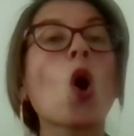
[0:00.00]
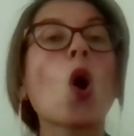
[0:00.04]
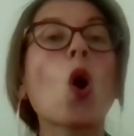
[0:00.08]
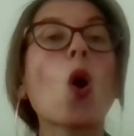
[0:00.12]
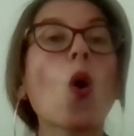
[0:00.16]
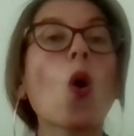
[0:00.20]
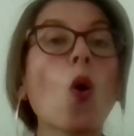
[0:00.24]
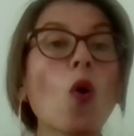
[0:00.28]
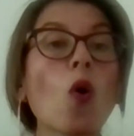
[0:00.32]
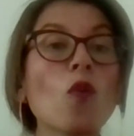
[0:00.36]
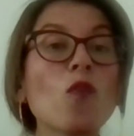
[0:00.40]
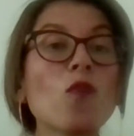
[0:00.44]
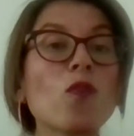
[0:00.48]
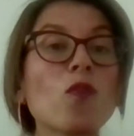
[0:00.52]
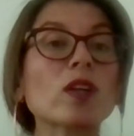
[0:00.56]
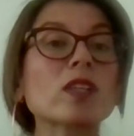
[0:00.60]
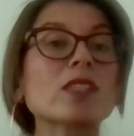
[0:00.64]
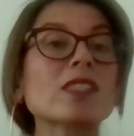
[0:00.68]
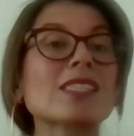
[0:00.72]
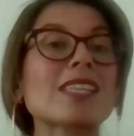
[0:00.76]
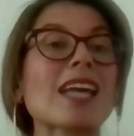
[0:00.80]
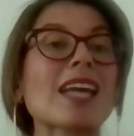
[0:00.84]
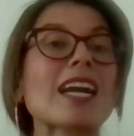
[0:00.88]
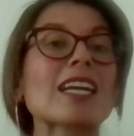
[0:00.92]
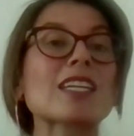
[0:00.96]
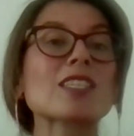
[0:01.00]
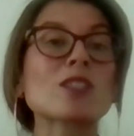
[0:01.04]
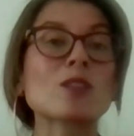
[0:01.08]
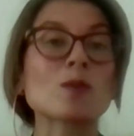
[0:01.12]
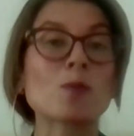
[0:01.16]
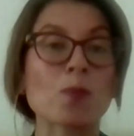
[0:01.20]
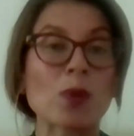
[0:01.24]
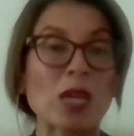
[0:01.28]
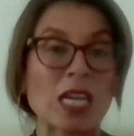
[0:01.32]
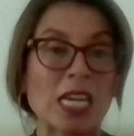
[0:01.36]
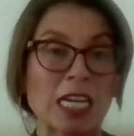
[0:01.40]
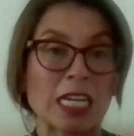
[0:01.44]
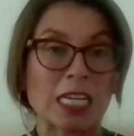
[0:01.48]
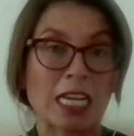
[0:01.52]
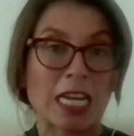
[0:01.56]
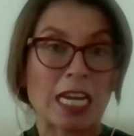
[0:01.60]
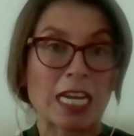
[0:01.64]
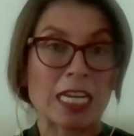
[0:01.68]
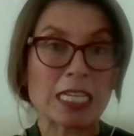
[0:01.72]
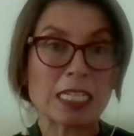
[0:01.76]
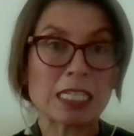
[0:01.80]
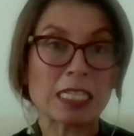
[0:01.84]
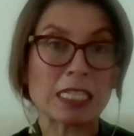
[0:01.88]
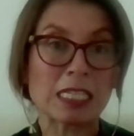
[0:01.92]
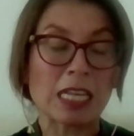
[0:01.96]
Oversized
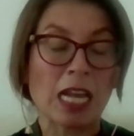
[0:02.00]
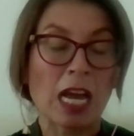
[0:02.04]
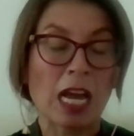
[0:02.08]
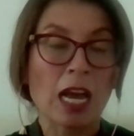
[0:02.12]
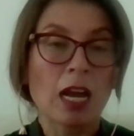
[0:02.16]
penis,